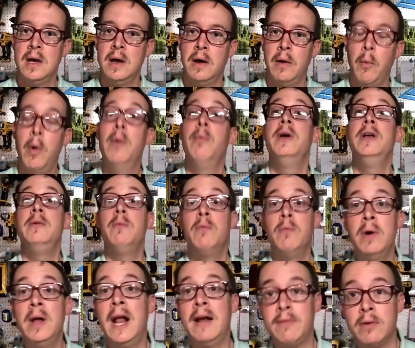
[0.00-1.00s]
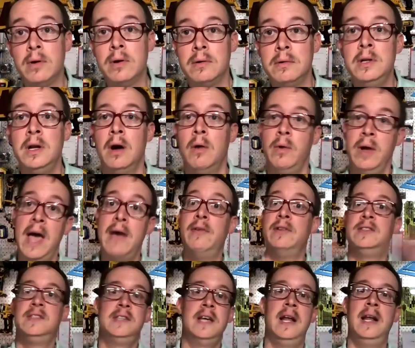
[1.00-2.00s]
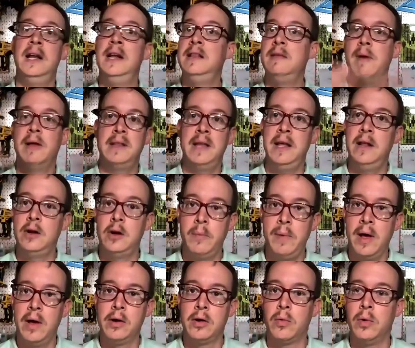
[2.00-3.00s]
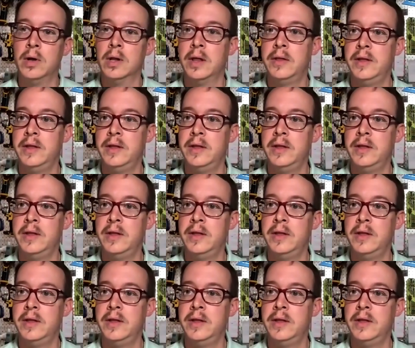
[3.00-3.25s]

Whenever, we haven't said anything about the 800-pound gorilla